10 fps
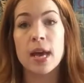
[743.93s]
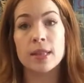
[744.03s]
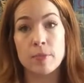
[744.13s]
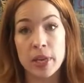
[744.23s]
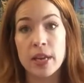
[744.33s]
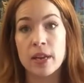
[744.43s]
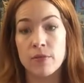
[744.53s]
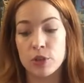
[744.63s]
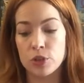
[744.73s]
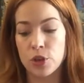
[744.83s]
at the beginning
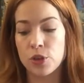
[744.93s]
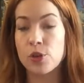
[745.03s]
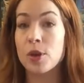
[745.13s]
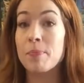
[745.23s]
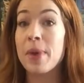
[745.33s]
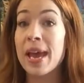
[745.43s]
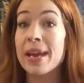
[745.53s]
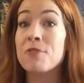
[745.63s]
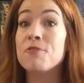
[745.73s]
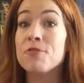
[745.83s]
of your turn, you can
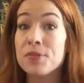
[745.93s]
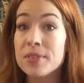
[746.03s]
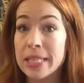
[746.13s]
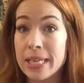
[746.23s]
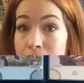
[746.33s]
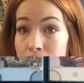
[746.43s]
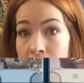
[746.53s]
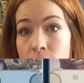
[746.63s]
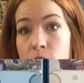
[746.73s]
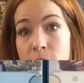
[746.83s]
pay
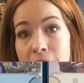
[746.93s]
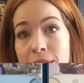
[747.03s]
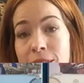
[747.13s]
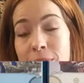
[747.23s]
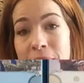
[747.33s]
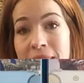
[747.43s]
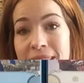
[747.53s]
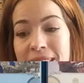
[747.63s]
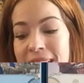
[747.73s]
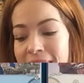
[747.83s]
£15 back to the bank